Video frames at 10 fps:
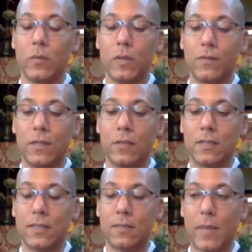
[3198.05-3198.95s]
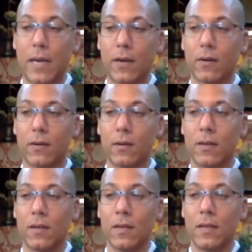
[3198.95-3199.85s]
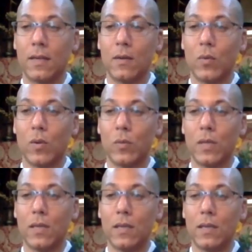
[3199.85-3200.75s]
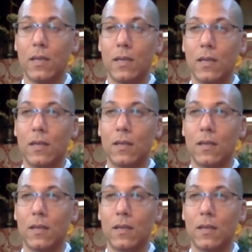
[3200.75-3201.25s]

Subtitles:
we feel despair, when we